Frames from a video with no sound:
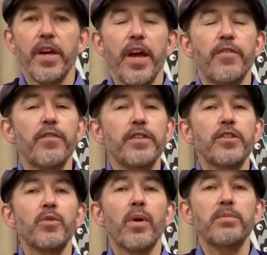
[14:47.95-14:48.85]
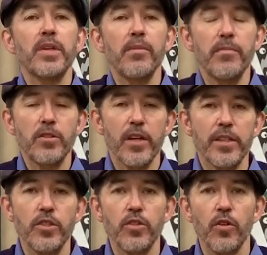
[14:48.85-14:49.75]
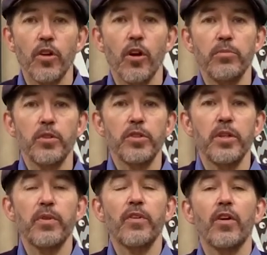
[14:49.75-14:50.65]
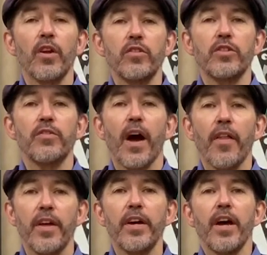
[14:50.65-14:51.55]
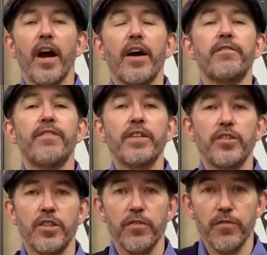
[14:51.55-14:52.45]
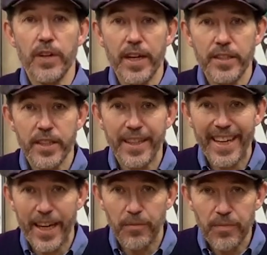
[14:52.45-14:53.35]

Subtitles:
If you visited the website motolegends.com, you'll see we've got lots of other adventure-related gear.